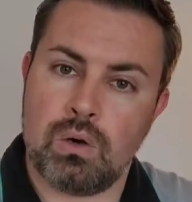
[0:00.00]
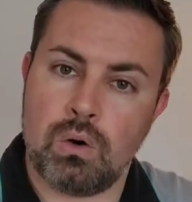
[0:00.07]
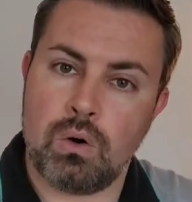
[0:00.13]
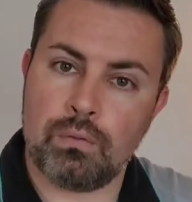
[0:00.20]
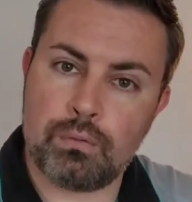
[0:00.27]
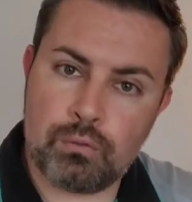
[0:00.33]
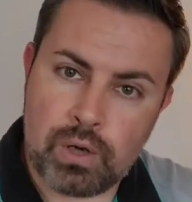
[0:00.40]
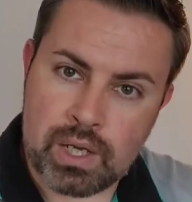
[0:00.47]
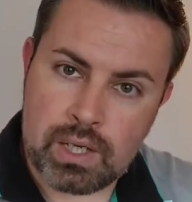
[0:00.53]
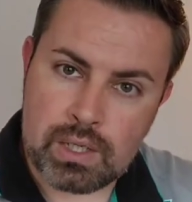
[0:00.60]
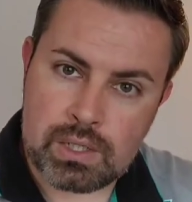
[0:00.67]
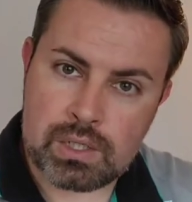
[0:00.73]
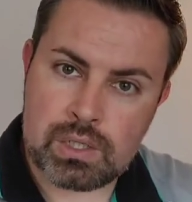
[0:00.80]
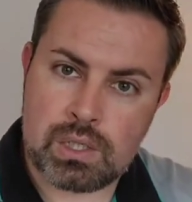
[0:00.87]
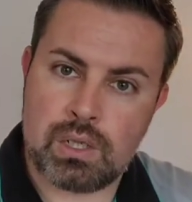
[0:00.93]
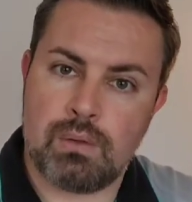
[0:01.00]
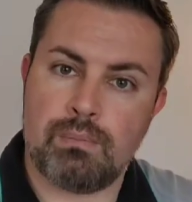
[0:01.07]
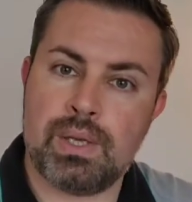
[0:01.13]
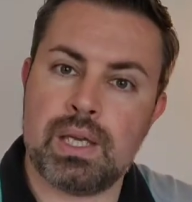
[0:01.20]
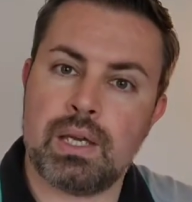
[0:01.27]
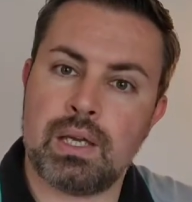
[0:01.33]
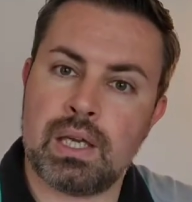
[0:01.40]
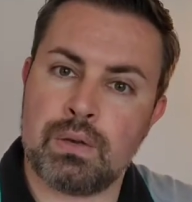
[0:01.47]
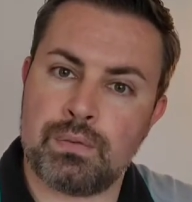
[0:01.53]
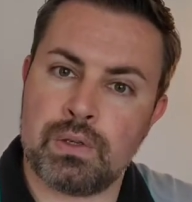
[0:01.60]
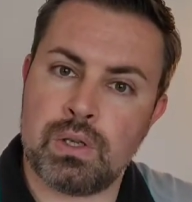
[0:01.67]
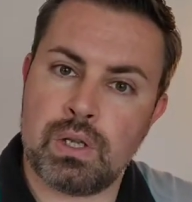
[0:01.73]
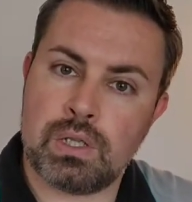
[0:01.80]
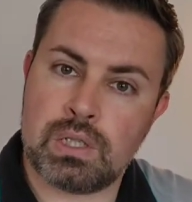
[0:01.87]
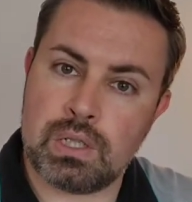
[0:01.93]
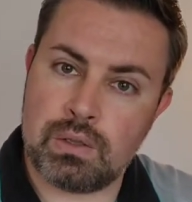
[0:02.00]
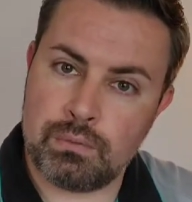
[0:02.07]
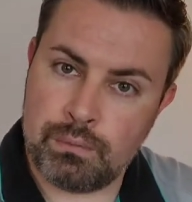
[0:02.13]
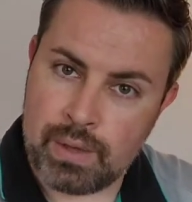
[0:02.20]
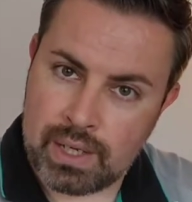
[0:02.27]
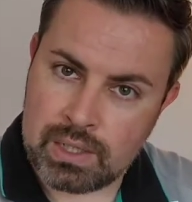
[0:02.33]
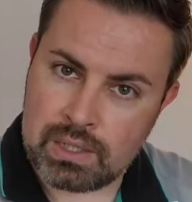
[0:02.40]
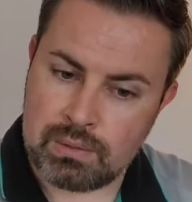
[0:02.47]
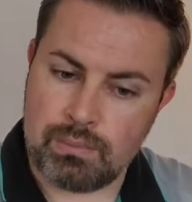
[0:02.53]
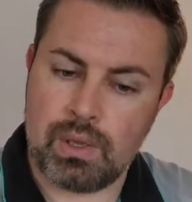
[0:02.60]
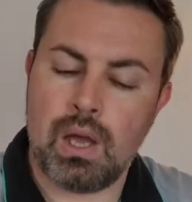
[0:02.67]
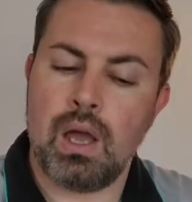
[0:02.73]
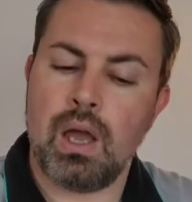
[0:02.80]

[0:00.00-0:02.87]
of rights being given to the victim.